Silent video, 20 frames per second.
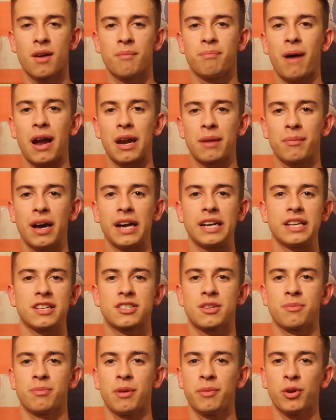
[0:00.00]
Bottom line is
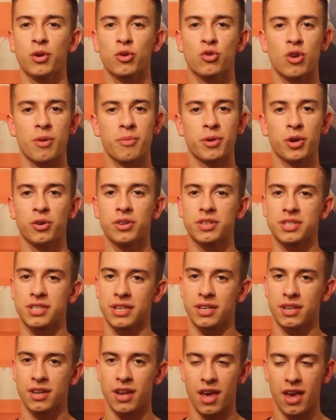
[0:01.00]
Subliminal Criminal is
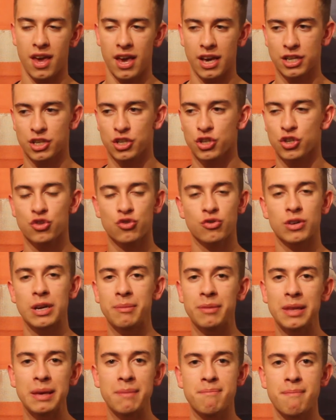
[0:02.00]
an
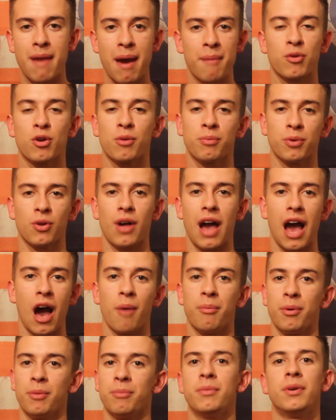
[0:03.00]
extremely memorable
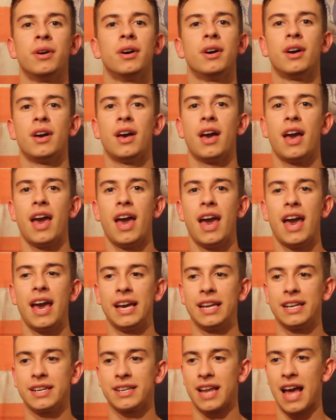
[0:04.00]
album,
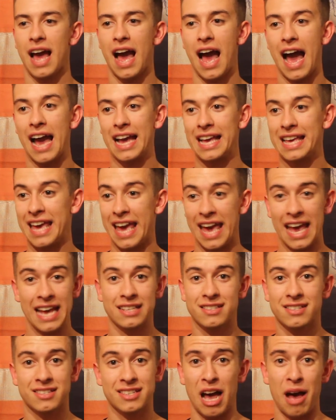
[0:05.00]
and I can't
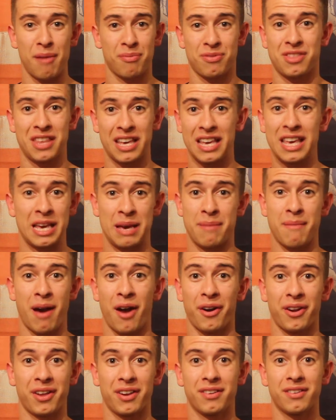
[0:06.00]
stop thinking
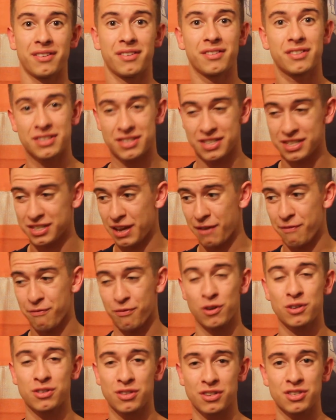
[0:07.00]
about it. Since I
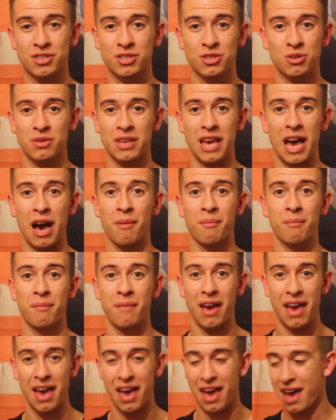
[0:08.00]
first listened to the album,
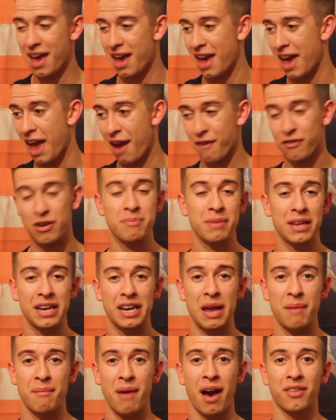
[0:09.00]
every minute
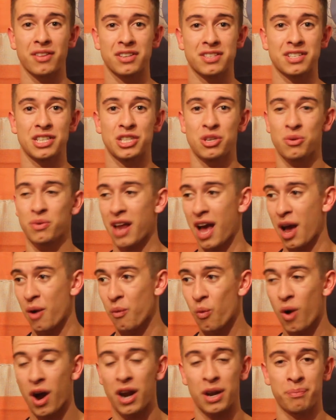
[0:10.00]
I'm out listening to it, I
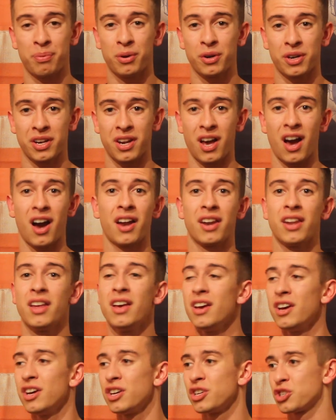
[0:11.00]
want to put it on.
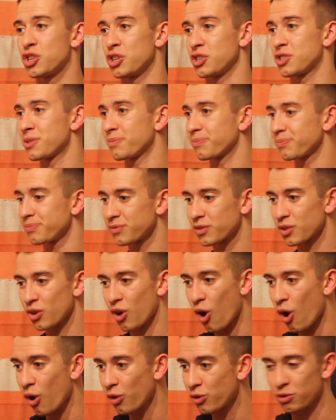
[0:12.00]
Just
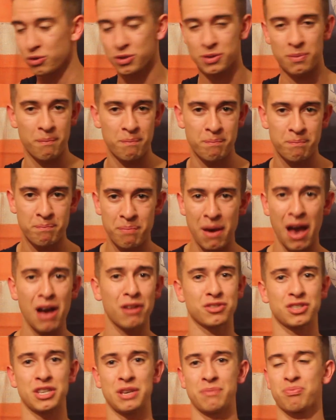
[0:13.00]
all those
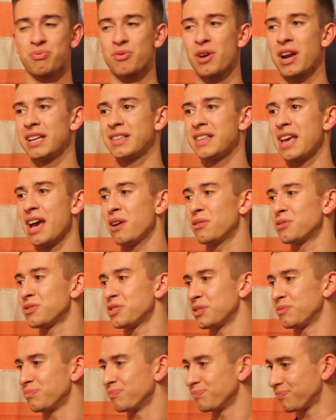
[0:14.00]
bouncy breakdowns
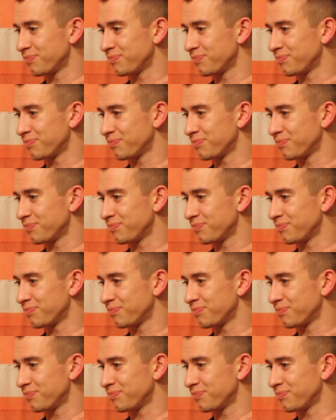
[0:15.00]
and